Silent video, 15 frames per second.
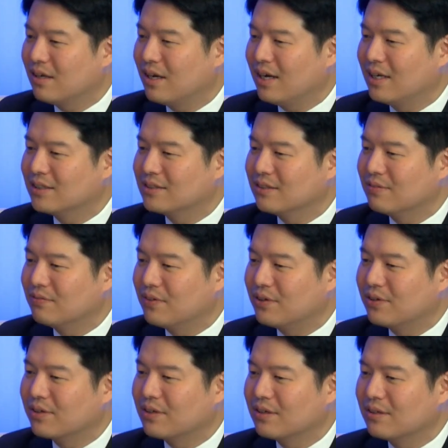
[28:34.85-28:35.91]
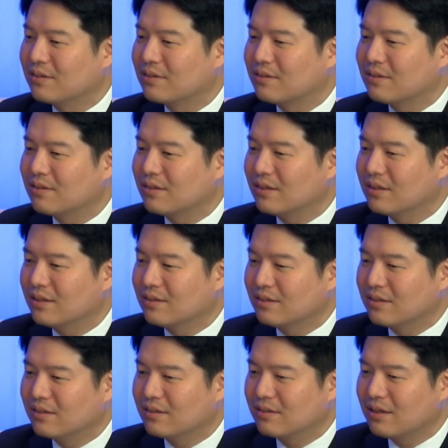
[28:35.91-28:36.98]
has a very good
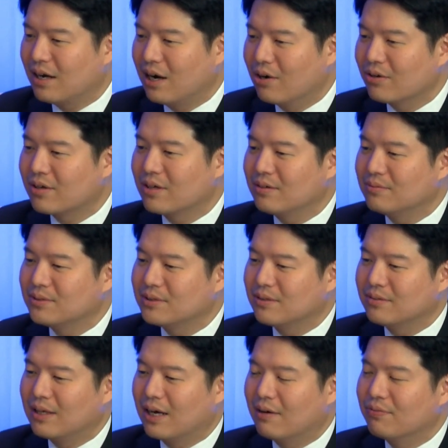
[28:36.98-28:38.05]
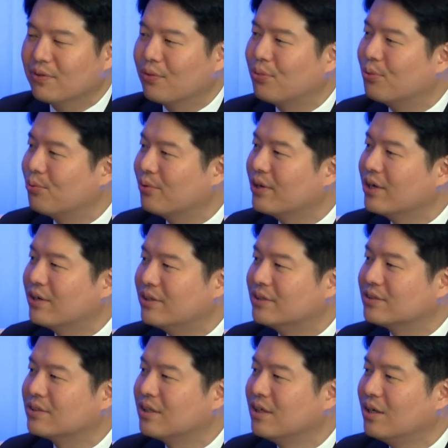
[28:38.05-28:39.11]
outcomes. So after 3
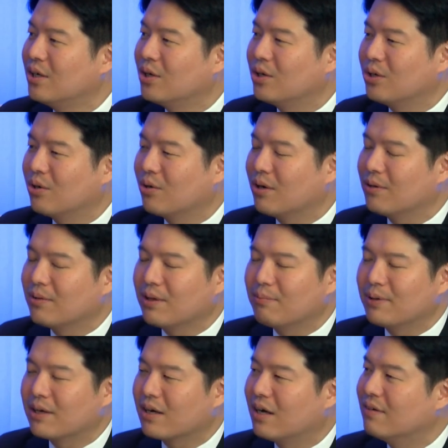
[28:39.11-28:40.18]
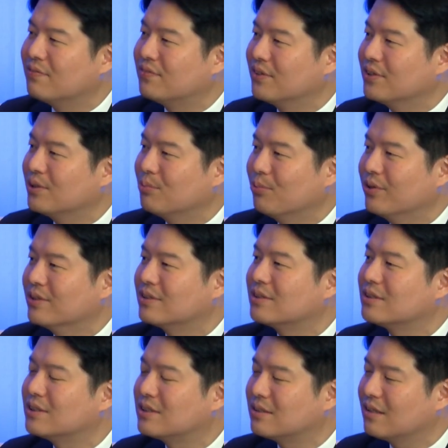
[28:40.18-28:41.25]
years, you're going to not be confronted with
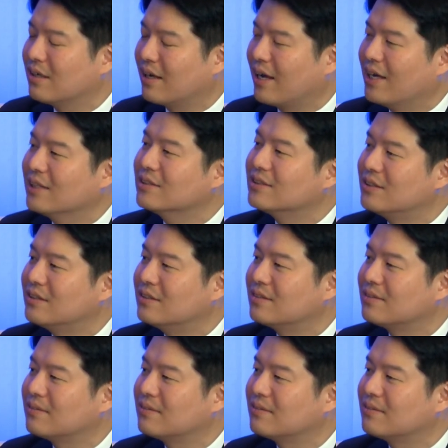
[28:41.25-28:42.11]
cancer,